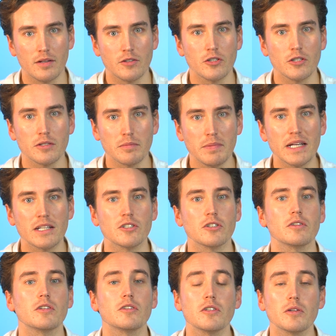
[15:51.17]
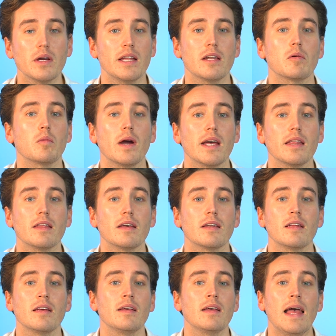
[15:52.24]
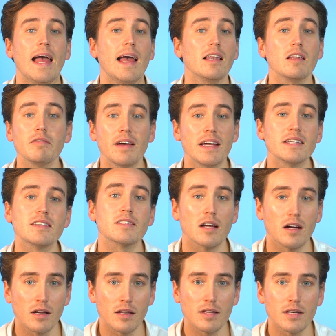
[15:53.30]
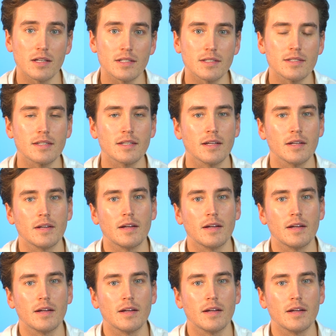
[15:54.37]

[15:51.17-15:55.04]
just make sure you do it in a way that elevates others,